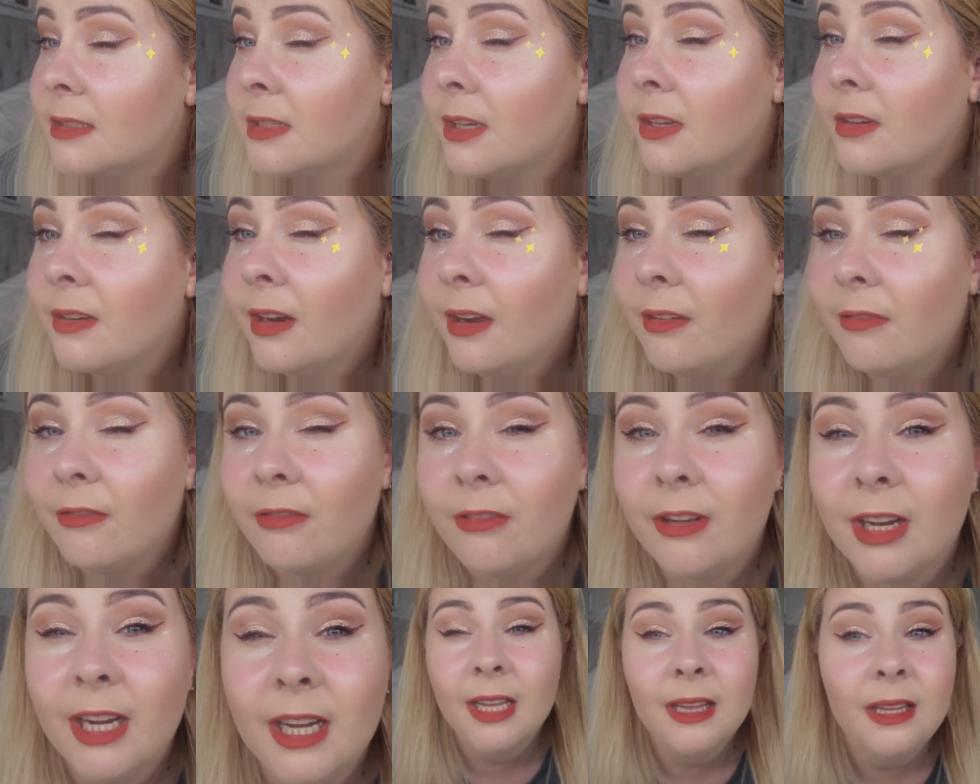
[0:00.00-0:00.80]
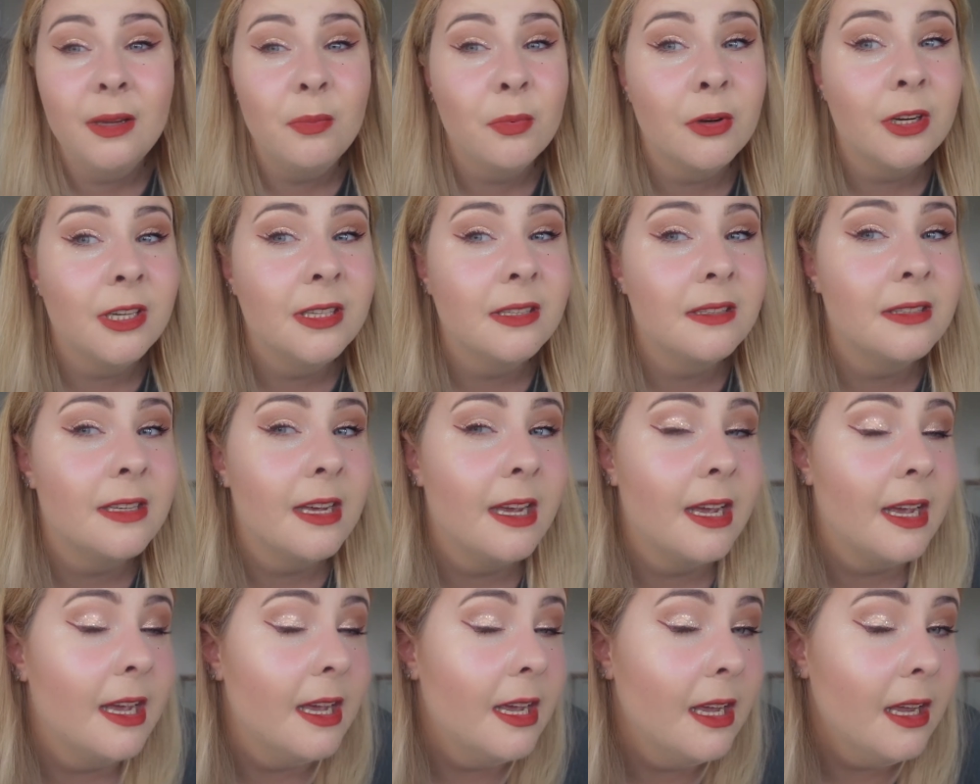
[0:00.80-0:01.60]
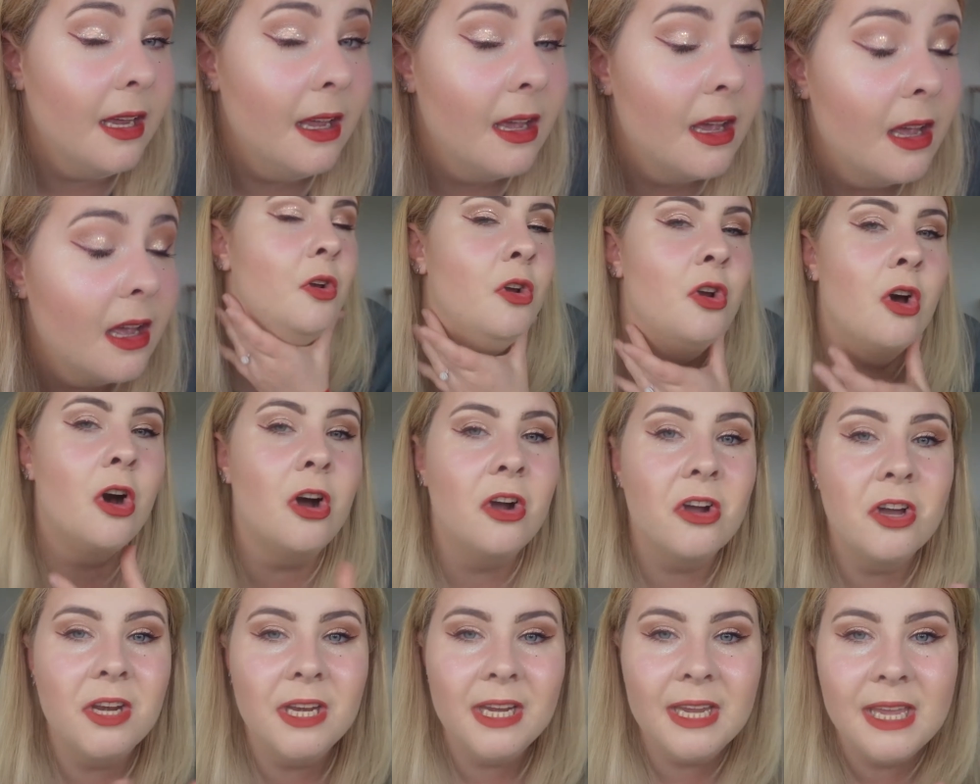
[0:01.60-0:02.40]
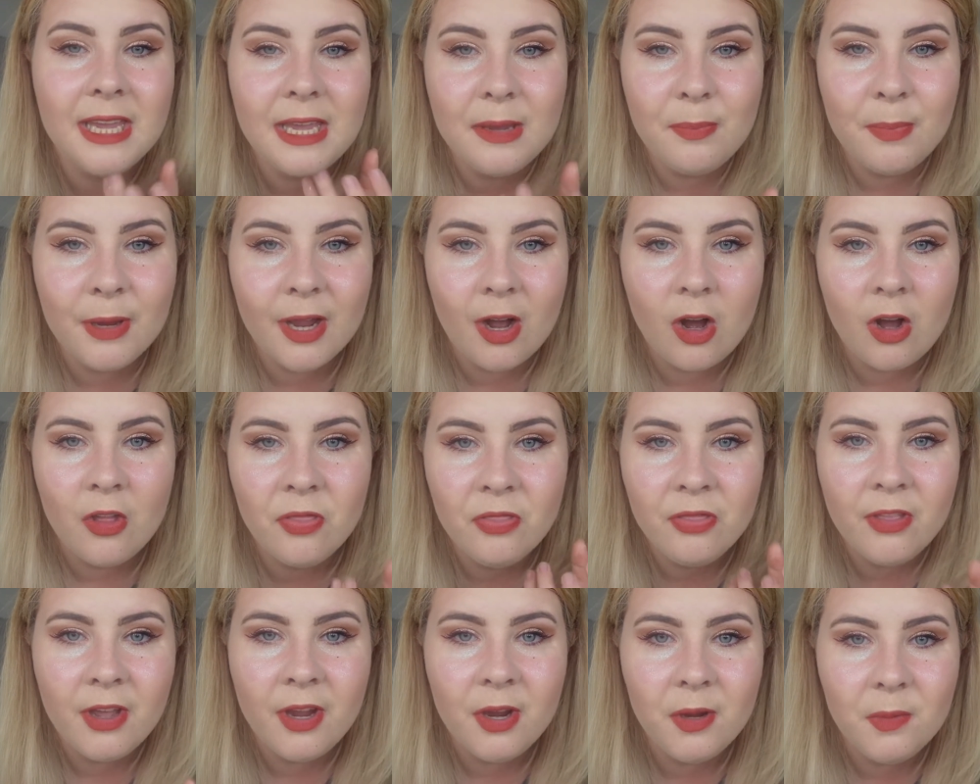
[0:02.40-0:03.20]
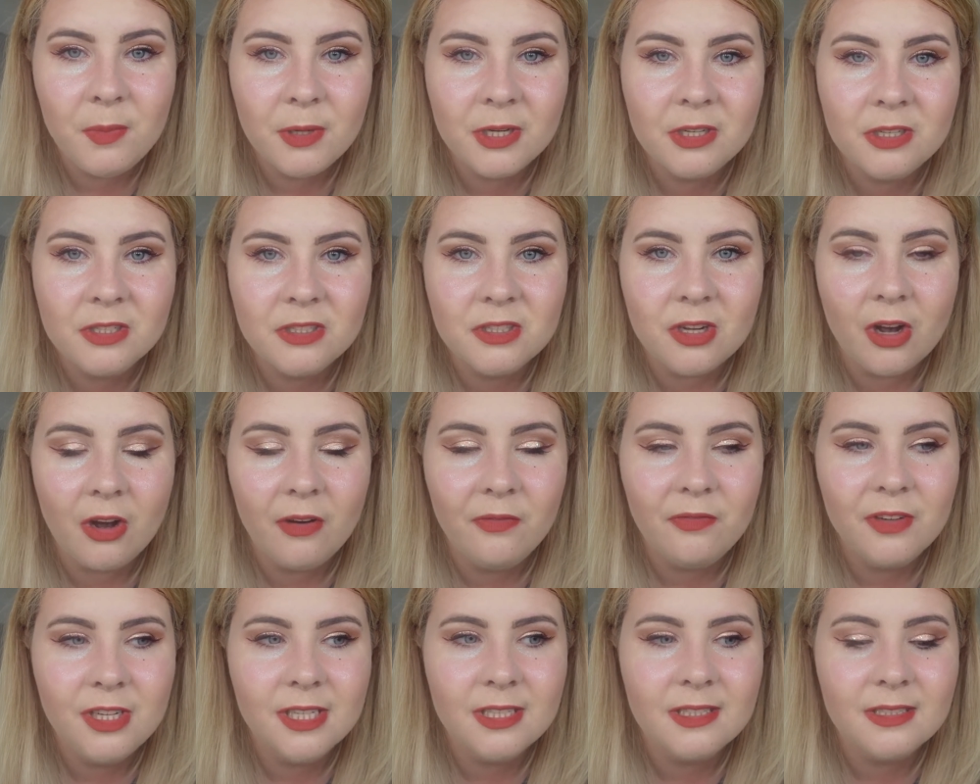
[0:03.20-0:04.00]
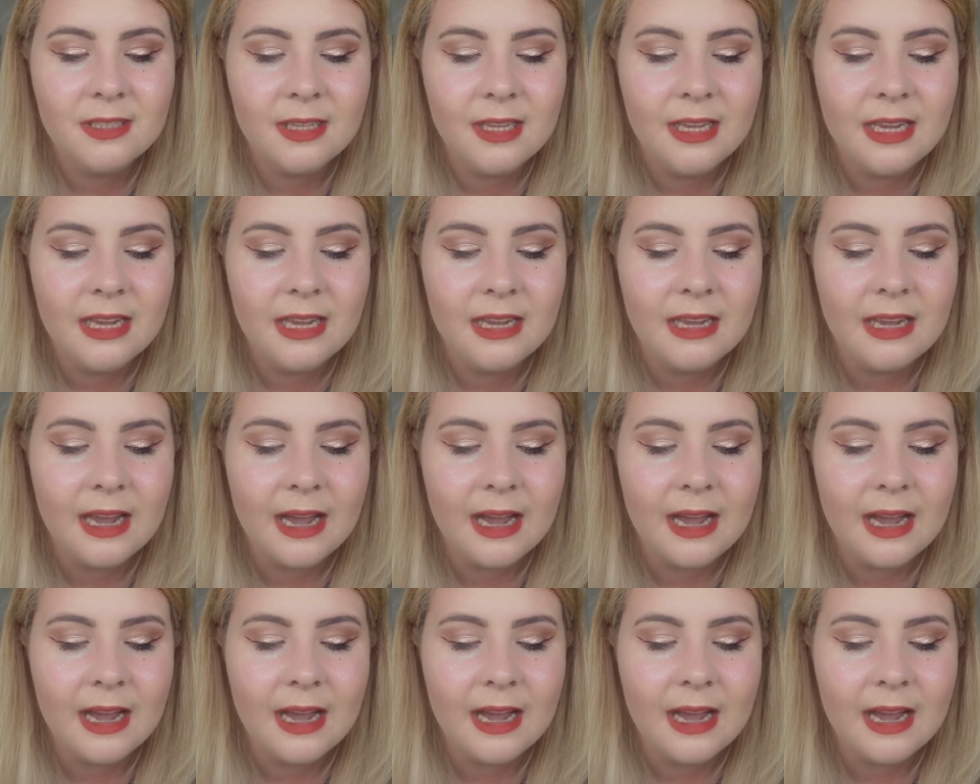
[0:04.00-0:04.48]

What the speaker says: turned out really pretty. I'm not going to keep it on though, because obviously